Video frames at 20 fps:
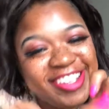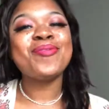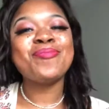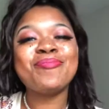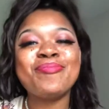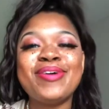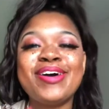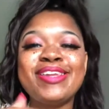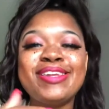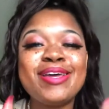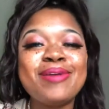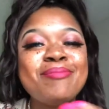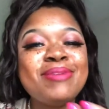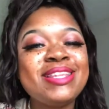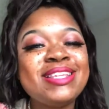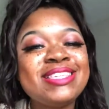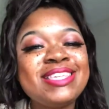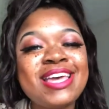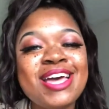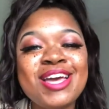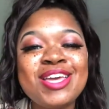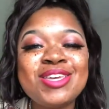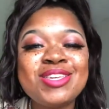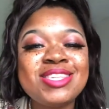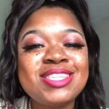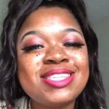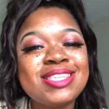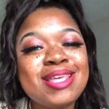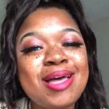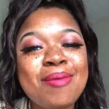But let me tell you
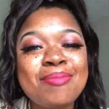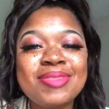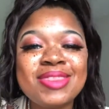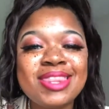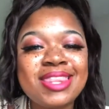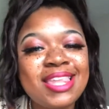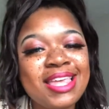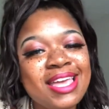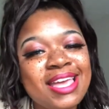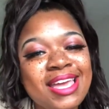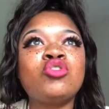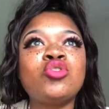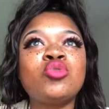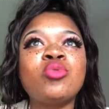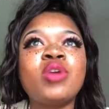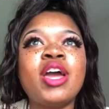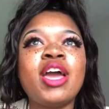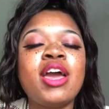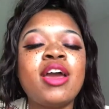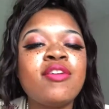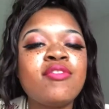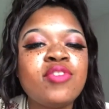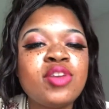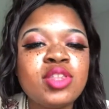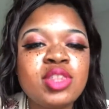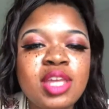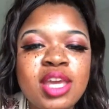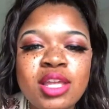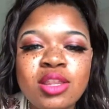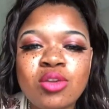something. Do
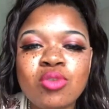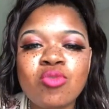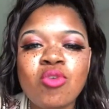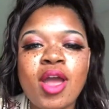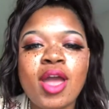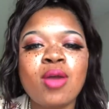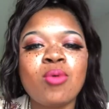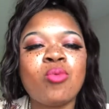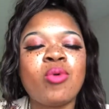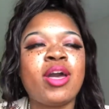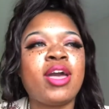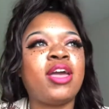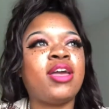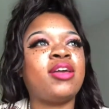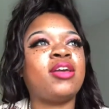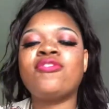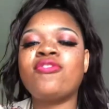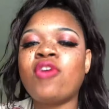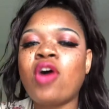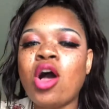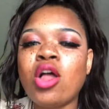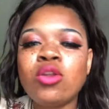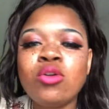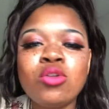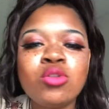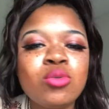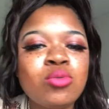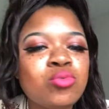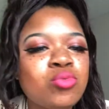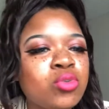everything the right way. Follow
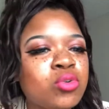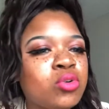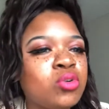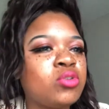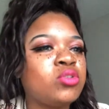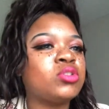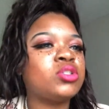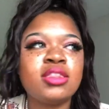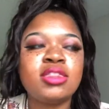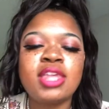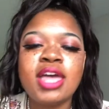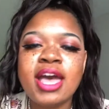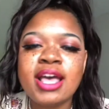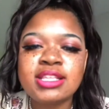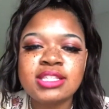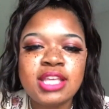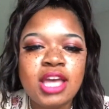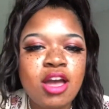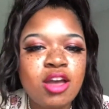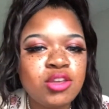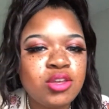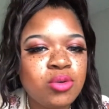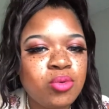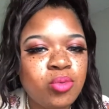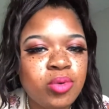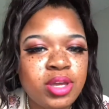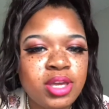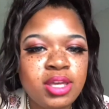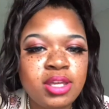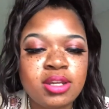the rules. That's how you
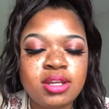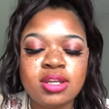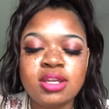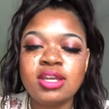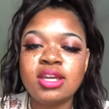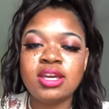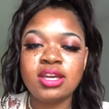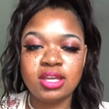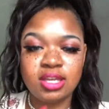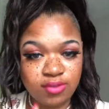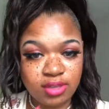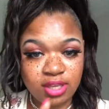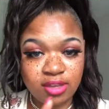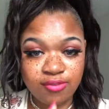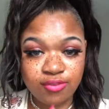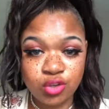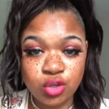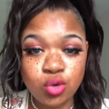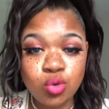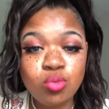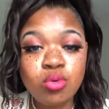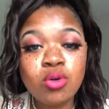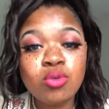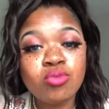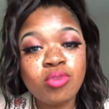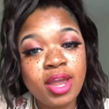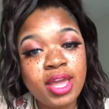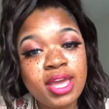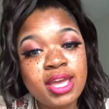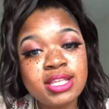win. If you were
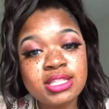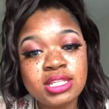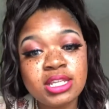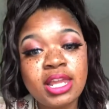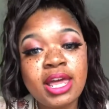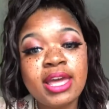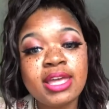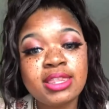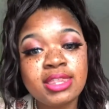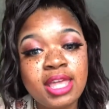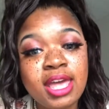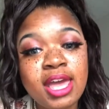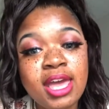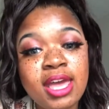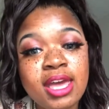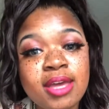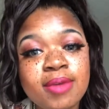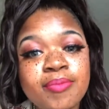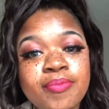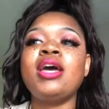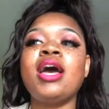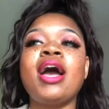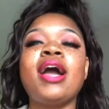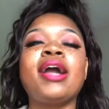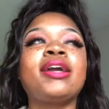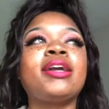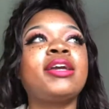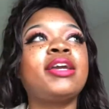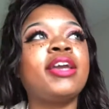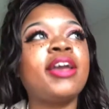raised like that,
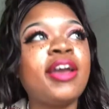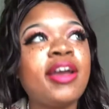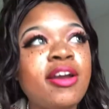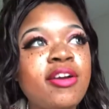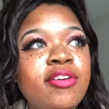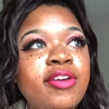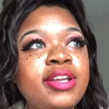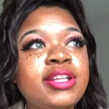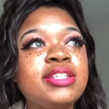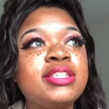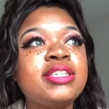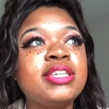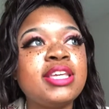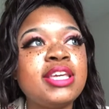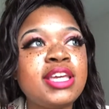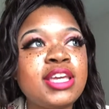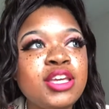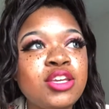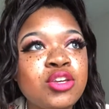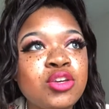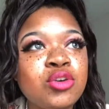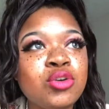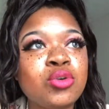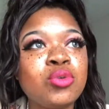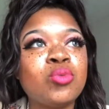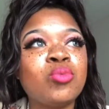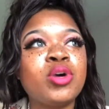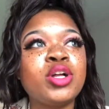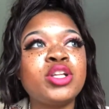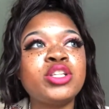I guarantee you,
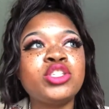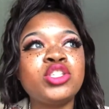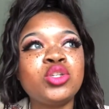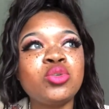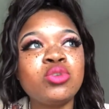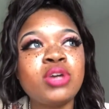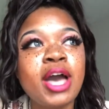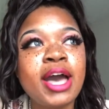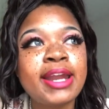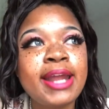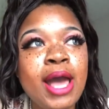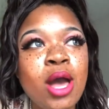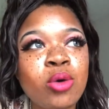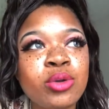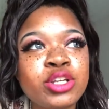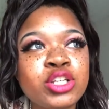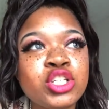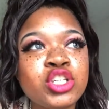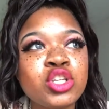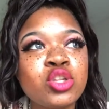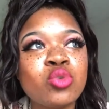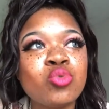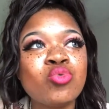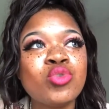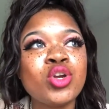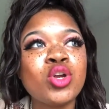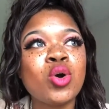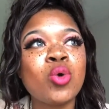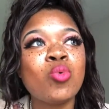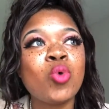once you got out into the
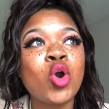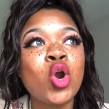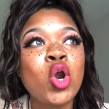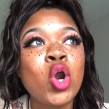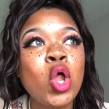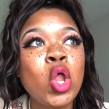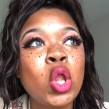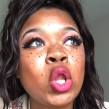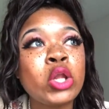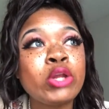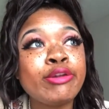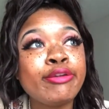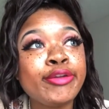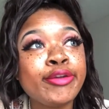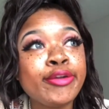real world,